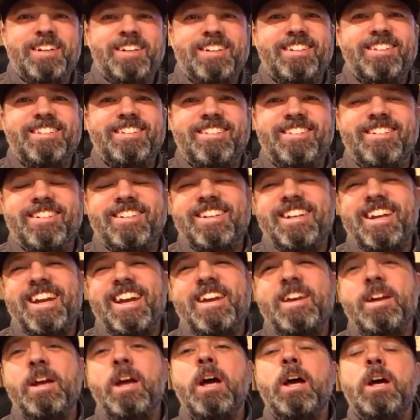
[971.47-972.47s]

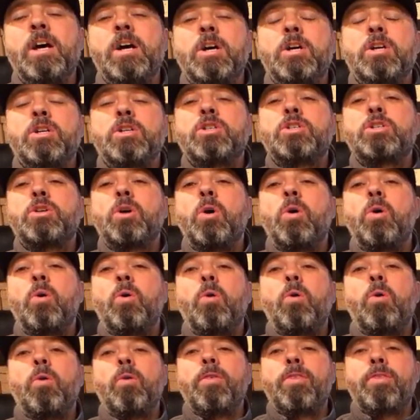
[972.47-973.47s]
Okay.
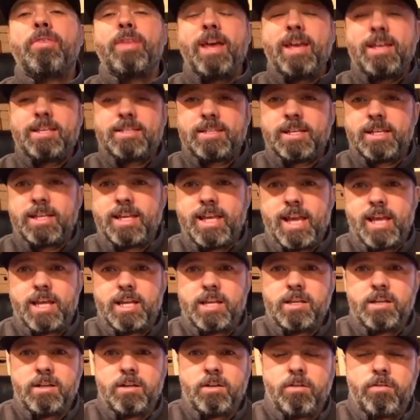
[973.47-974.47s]
So thanks again
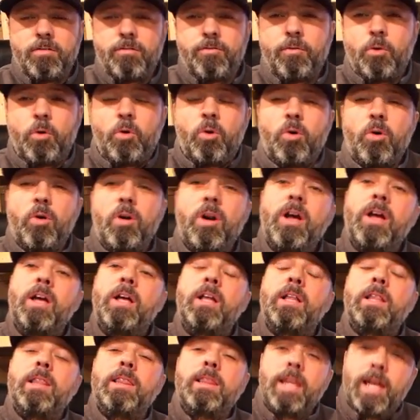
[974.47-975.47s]
for
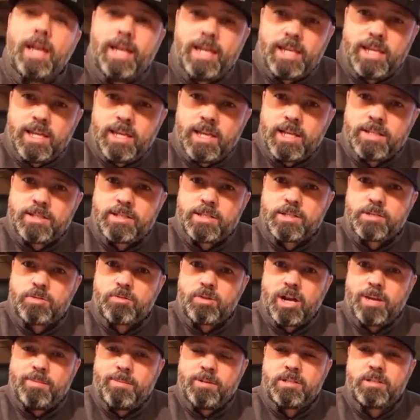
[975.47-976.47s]
liking and
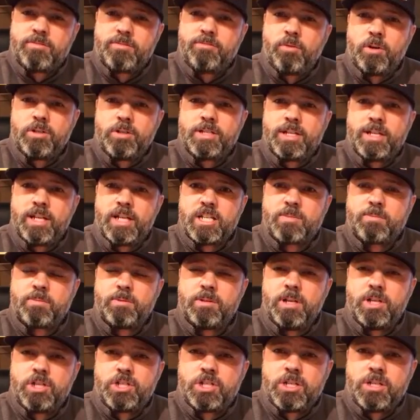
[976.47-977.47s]
subscribing to 410
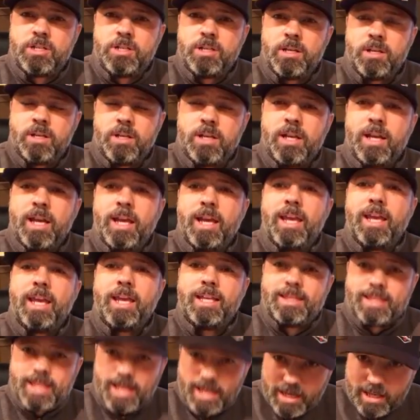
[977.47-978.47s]
Expedition.
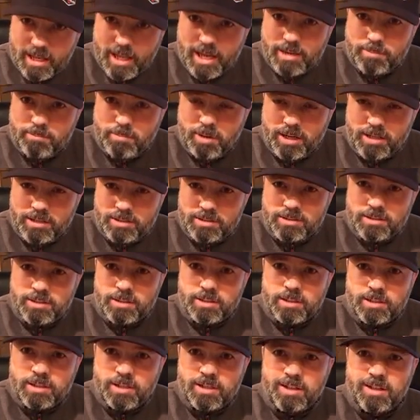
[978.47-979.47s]
Hit that like button.
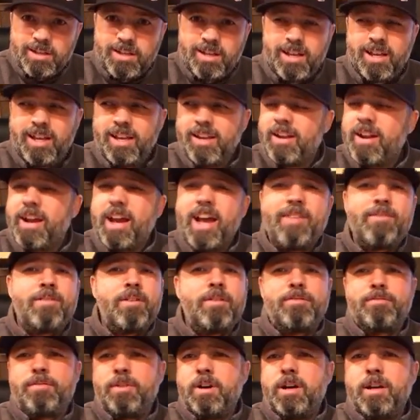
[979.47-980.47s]
And I
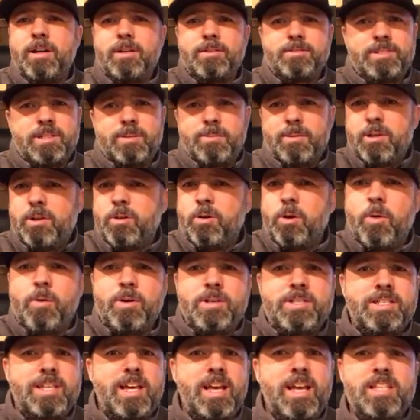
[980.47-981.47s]
have somebody who
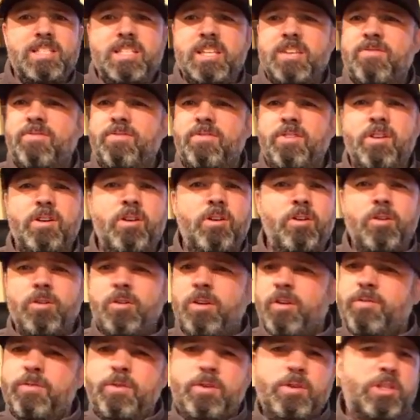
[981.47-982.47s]
always says if
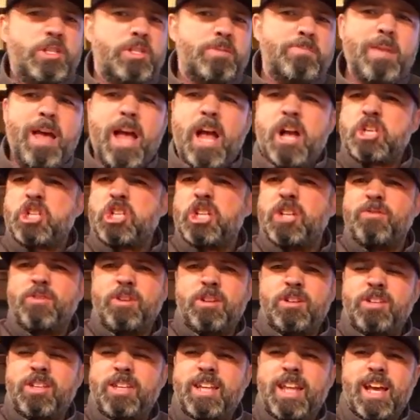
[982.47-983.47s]
you smash it if
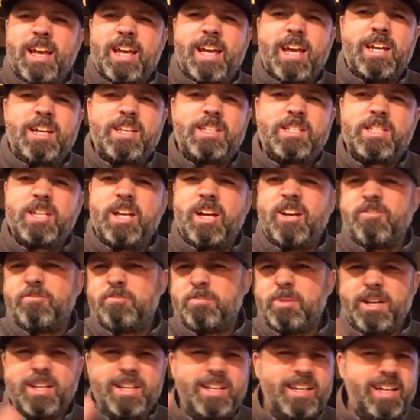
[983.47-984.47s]
you're into that kind of stuff,
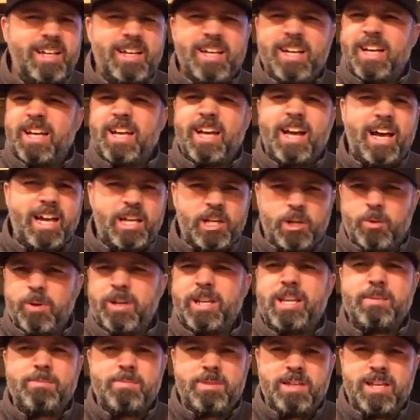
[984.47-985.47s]
but I know what
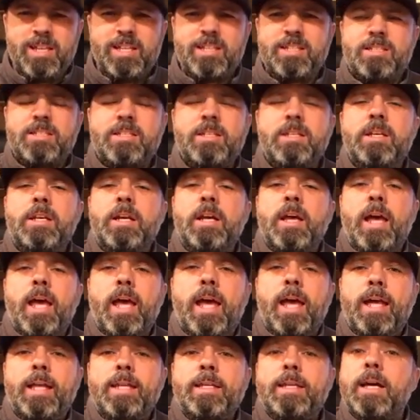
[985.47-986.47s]
he means.
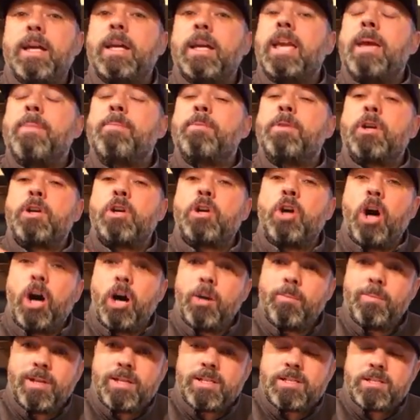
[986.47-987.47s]
And keep the
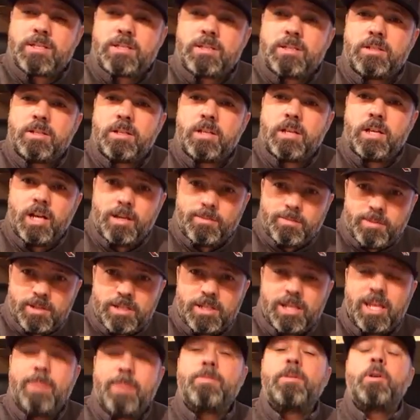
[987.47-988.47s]
comments coming,
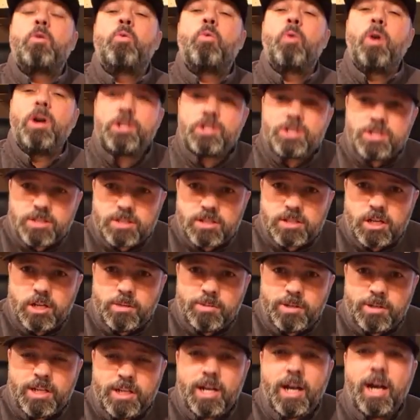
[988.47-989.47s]
keep the questions
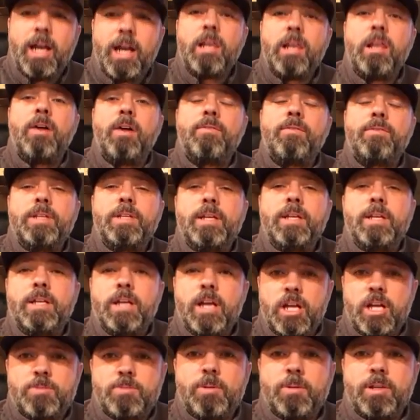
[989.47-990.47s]
coming. I love the
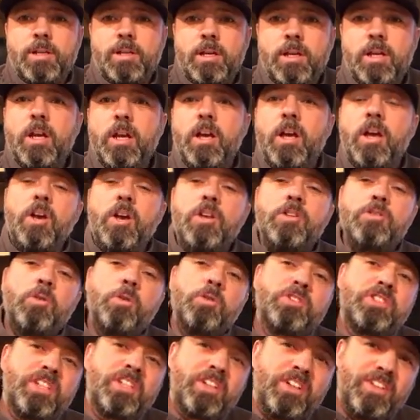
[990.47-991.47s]
engagement. So
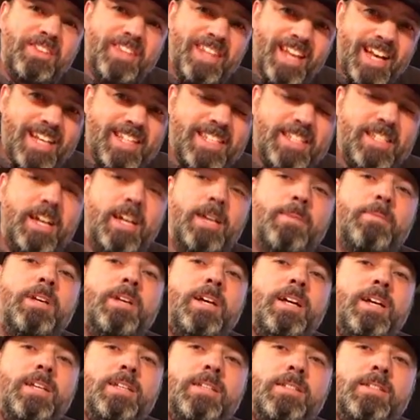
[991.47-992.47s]
till next time,
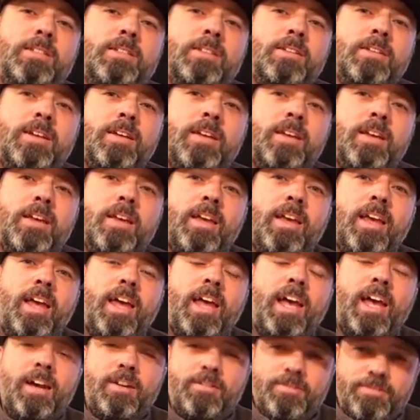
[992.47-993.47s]
guys,
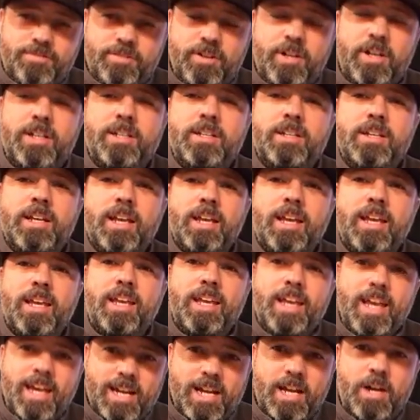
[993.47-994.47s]
have fun,
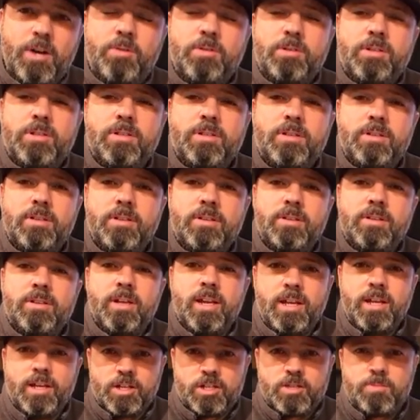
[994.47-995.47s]
get out,
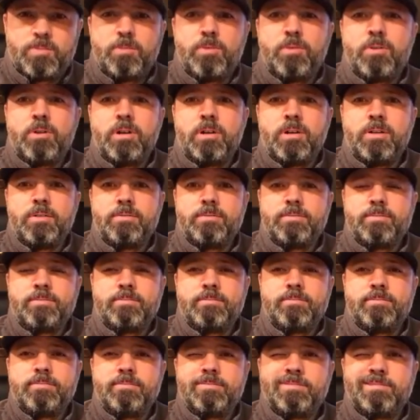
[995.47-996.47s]
and explore.
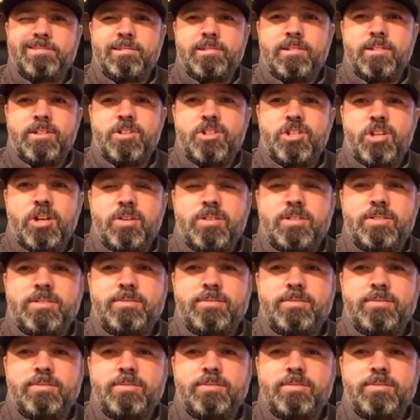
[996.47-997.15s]
Cheers.